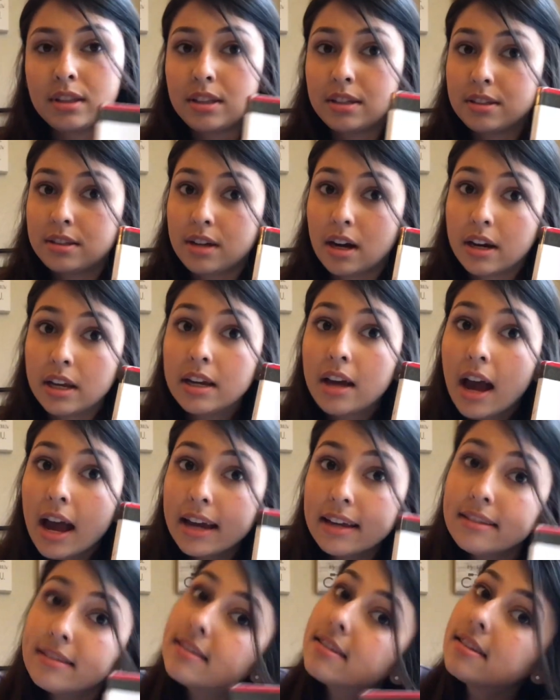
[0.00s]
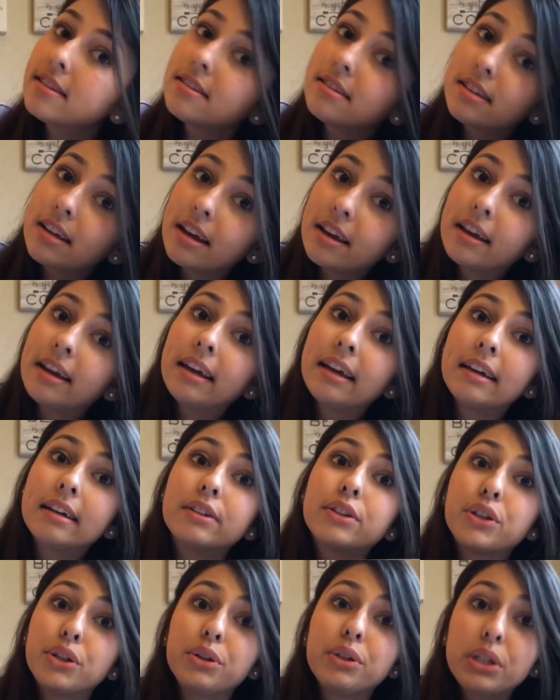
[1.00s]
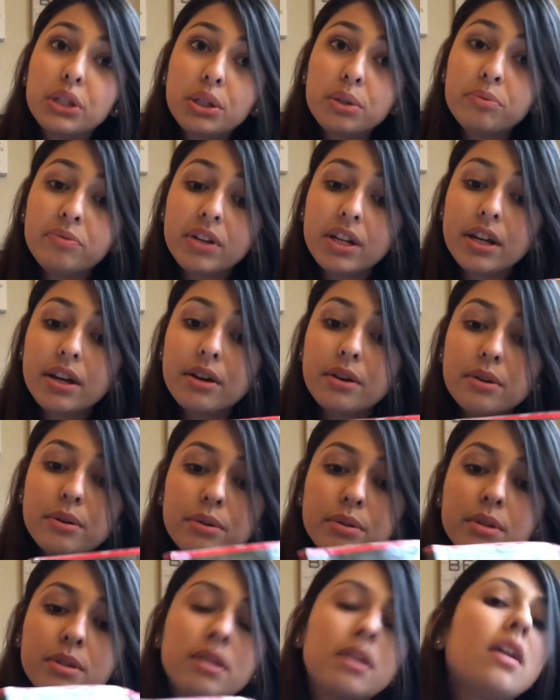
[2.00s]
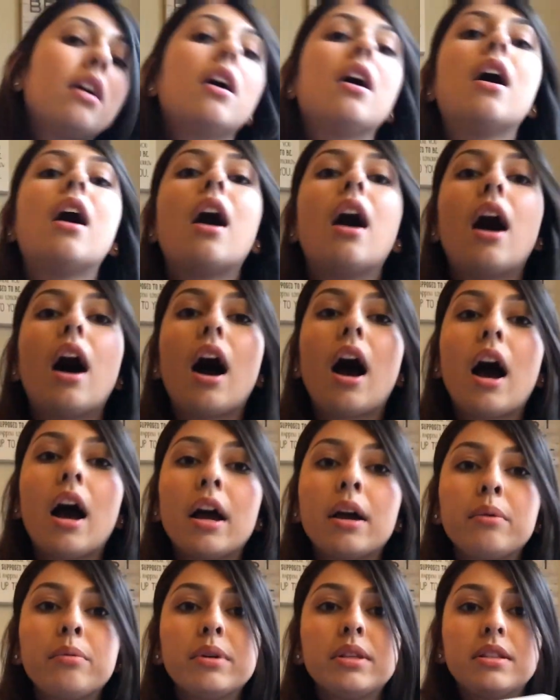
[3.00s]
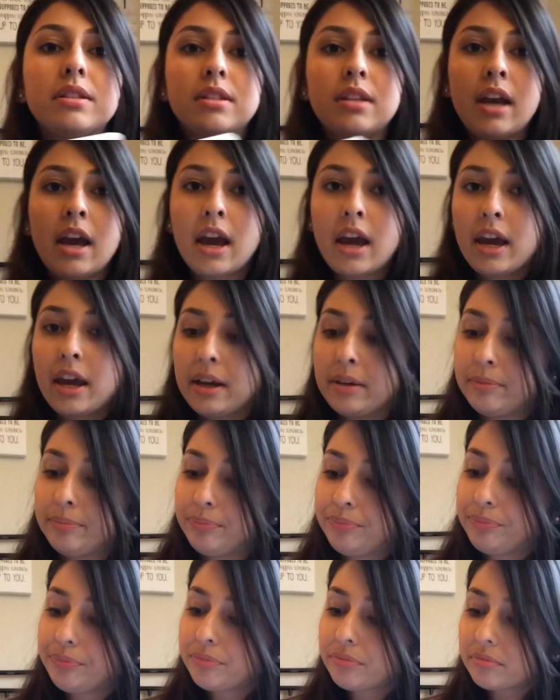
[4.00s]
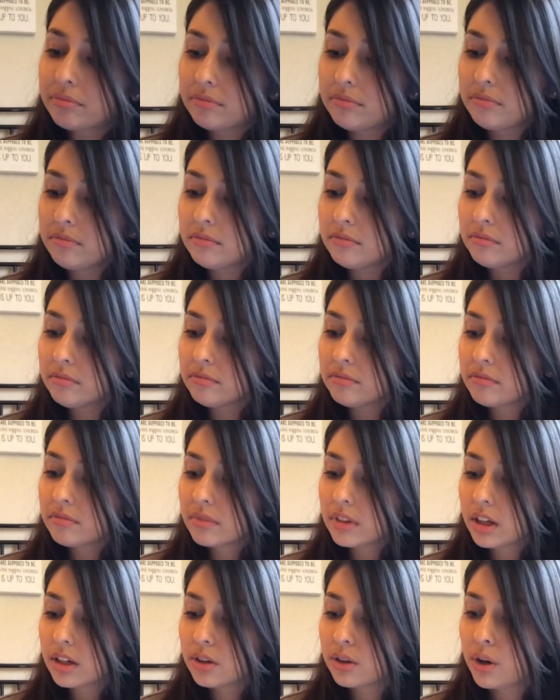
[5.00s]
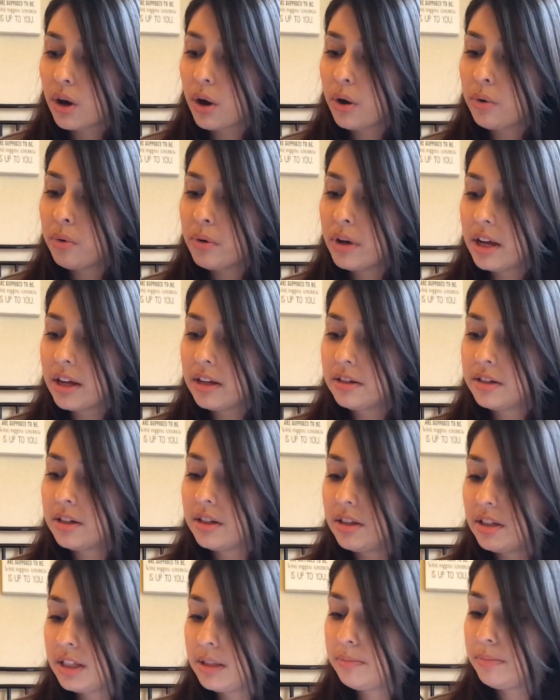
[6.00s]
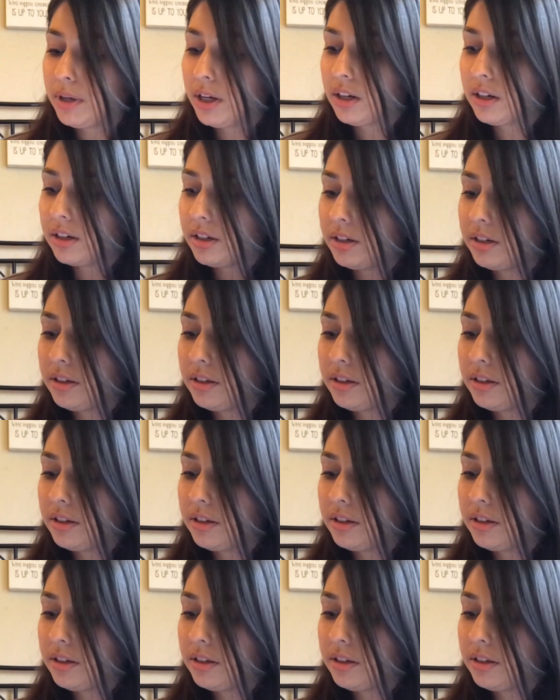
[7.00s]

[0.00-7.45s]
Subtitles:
study guides and YouTube videos, I would say go into this book,